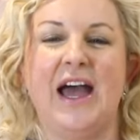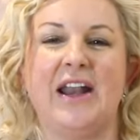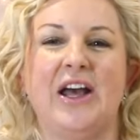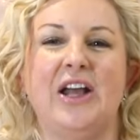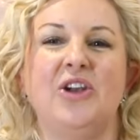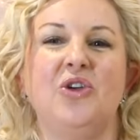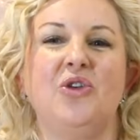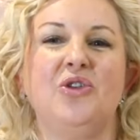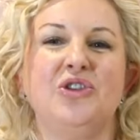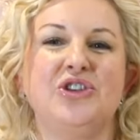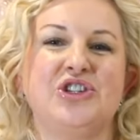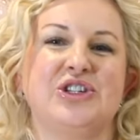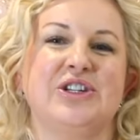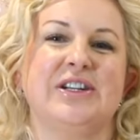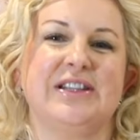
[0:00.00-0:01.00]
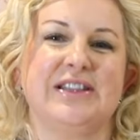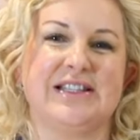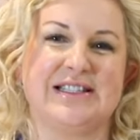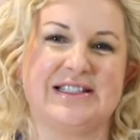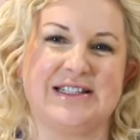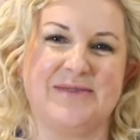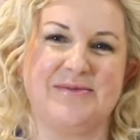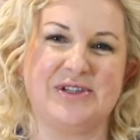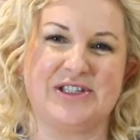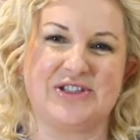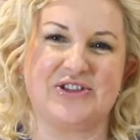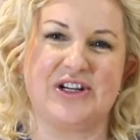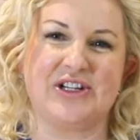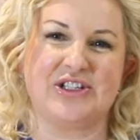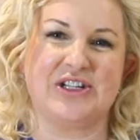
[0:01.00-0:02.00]
and I launched it at this
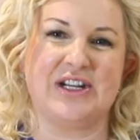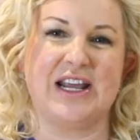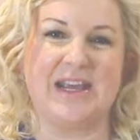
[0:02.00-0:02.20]
demonstration